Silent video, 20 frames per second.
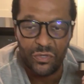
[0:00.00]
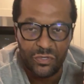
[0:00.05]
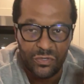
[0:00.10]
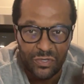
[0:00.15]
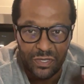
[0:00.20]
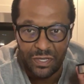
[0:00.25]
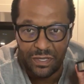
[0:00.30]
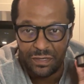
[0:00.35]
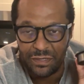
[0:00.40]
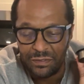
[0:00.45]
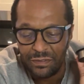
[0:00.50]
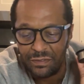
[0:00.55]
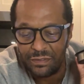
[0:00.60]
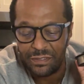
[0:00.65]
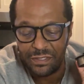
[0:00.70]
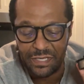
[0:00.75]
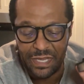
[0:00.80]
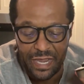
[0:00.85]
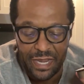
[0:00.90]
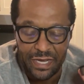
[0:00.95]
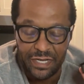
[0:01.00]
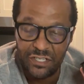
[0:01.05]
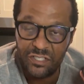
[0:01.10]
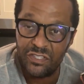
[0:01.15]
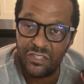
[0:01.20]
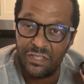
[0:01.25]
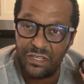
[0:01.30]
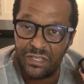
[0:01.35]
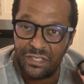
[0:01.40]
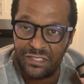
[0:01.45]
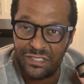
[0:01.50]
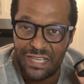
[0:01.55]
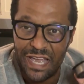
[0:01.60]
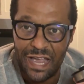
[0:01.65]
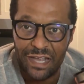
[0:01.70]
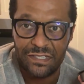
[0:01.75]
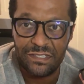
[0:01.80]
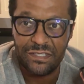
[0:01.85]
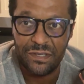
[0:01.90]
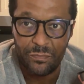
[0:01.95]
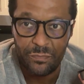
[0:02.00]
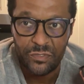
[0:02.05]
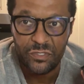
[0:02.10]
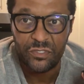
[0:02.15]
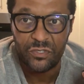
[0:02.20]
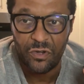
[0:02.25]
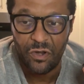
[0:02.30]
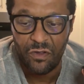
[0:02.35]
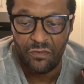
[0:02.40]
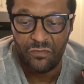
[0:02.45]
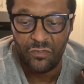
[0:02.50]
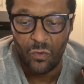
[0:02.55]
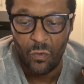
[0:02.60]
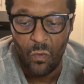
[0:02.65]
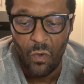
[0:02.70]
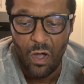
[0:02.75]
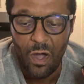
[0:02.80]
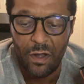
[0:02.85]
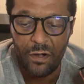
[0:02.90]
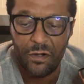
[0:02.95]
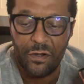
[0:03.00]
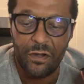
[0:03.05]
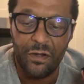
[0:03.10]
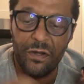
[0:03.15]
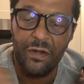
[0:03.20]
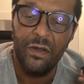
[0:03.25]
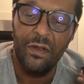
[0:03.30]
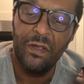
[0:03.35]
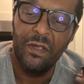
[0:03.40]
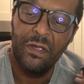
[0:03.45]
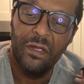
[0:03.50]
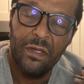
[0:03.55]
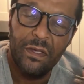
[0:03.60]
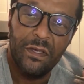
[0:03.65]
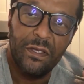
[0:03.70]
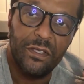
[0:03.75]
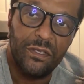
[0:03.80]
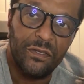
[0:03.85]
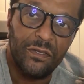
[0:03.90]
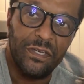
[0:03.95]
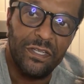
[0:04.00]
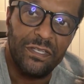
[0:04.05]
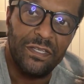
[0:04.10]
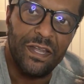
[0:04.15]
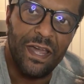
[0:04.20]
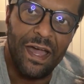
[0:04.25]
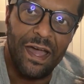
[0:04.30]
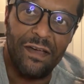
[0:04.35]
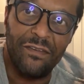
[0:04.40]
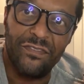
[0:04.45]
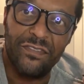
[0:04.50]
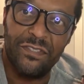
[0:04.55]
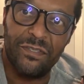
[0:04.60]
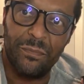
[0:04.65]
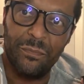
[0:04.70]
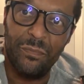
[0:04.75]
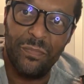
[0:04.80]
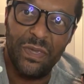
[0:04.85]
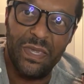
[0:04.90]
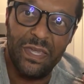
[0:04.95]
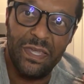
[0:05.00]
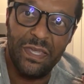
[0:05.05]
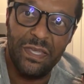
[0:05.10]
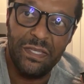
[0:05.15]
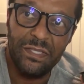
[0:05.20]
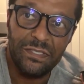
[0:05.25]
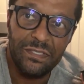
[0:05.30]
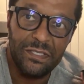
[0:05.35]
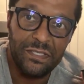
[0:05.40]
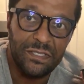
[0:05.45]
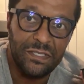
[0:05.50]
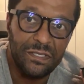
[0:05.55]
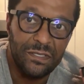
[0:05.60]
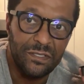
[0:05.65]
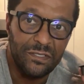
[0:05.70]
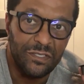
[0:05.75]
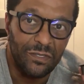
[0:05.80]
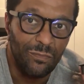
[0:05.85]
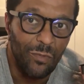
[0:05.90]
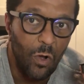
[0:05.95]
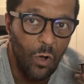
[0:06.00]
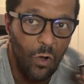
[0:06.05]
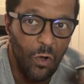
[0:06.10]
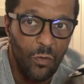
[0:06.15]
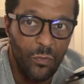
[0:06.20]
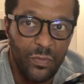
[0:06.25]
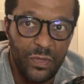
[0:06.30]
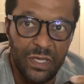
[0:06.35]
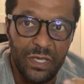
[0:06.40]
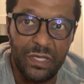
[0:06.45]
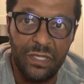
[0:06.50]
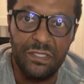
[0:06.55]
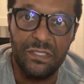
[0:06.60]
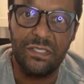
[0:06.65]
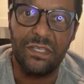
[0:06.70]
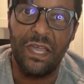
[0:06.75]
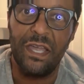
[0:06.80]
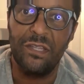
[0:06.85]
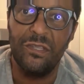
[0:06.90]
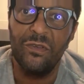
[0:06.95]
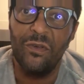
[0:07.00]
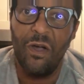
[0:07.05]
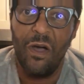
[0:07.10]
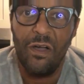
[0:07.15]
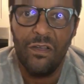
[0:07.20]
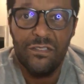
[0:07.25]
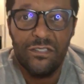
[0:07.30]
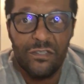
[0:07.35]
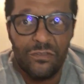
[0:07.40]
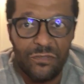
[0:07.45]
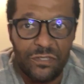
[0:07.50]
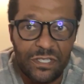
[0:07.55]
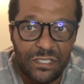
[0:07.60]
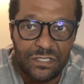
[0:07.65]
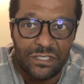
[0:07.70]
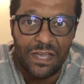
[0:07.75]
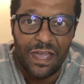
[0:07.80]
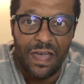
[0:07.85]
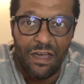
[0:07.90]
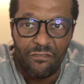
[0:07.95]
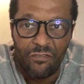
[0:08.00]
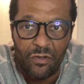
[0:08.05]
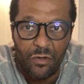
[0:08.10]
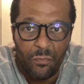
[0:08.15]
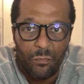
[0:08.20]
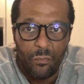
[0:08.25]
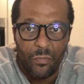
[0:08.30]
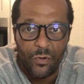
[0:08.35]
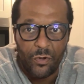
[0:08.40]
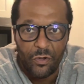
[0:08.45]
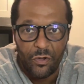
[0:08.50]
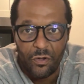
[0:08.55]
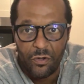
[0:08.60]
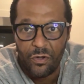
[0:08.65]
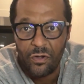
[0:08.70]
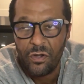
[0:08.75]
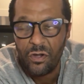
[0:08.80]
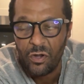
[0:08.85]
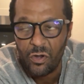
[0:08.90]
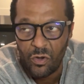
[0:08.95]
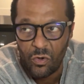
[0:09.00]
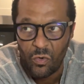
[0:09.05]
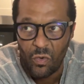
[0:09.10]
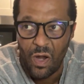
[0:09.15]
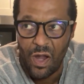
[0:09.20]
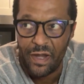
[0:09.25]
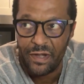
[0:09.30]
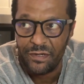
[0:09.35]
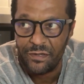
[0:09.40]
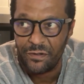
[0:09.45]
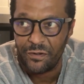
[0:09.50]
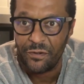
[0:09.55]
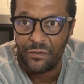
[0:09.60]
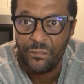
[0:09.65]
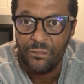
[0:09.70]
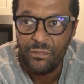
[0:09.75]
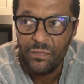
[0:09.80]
you can gauge the exact temperature of the water. You need to have some beans, some whole beans, and you also need to have a Burr grinder.